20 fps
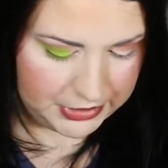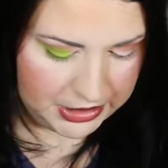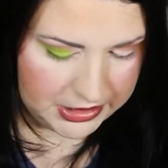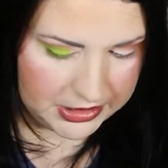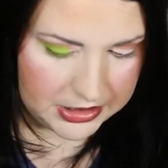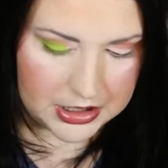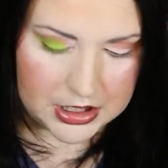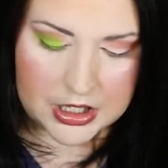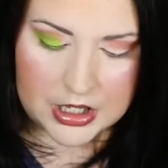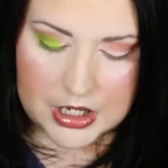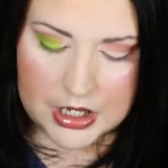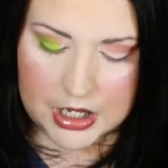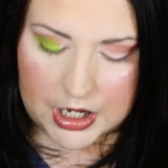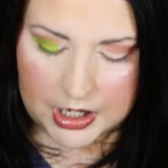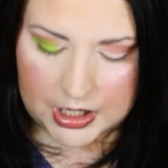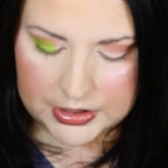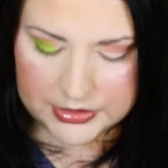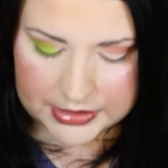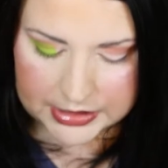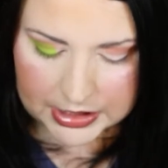But
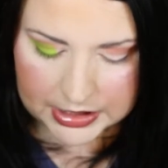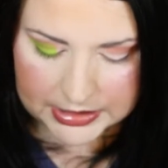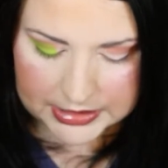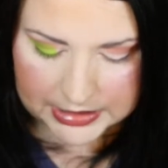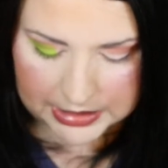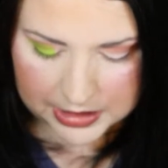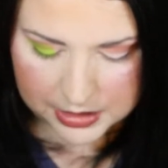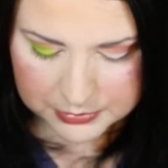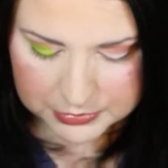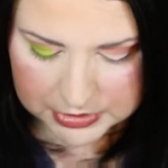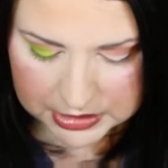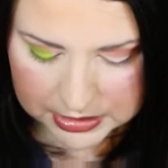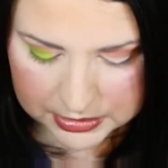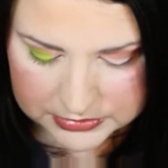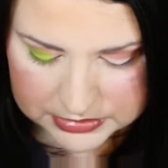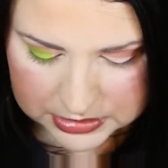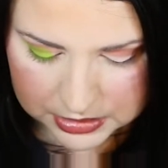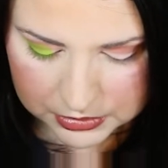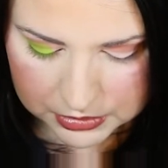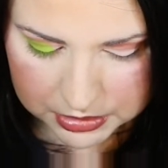I think I am going to have
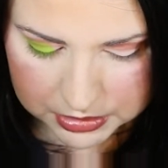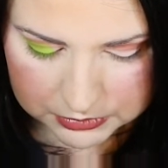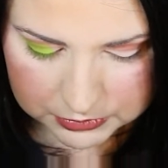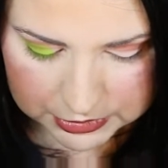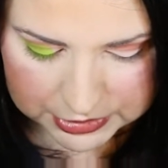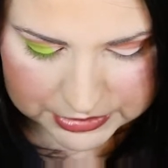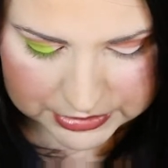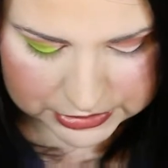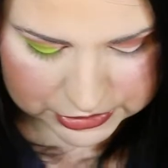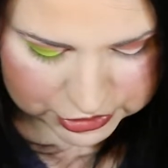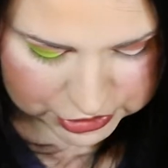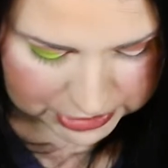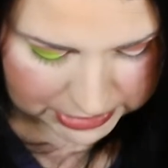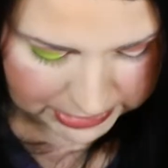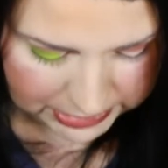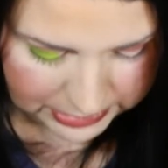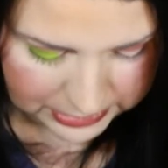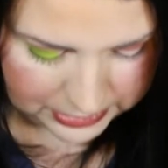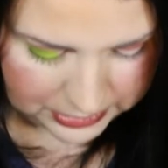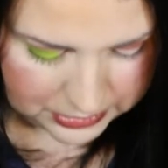to go in with the
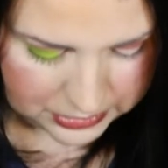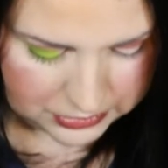shade